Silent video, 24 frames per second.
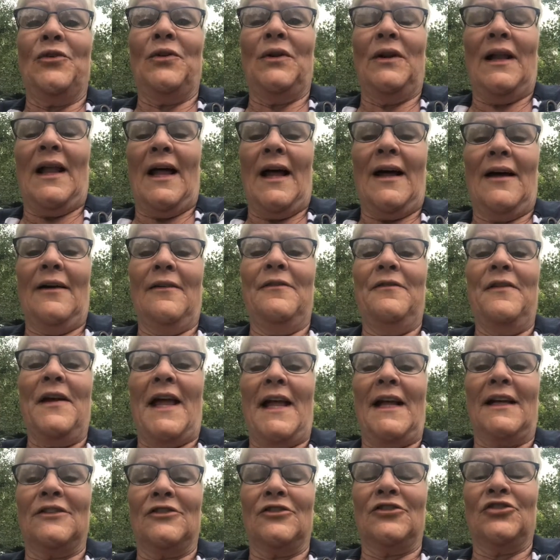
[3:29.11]
love
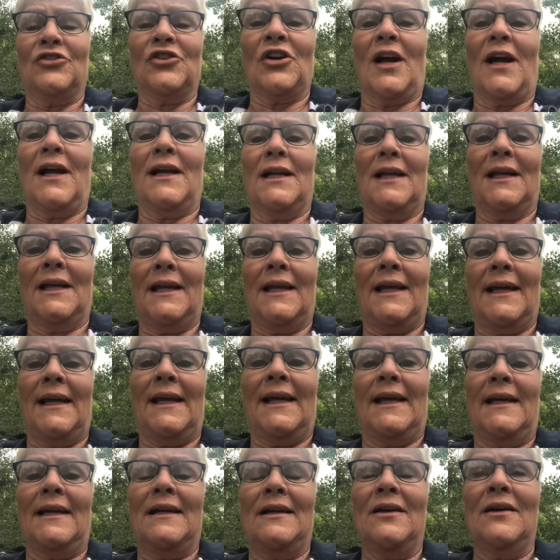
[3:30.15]
and shine
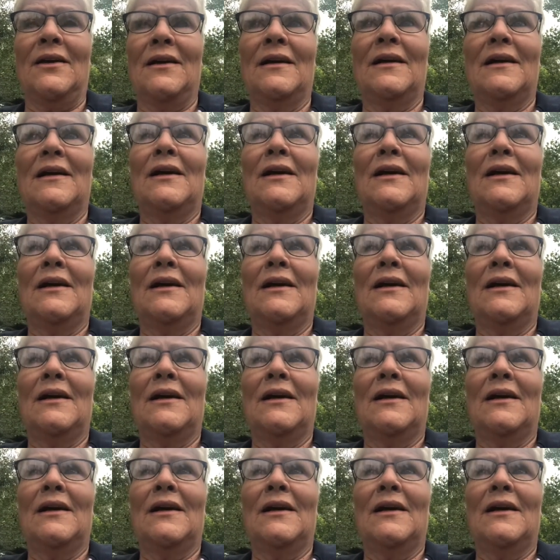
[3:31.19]
again,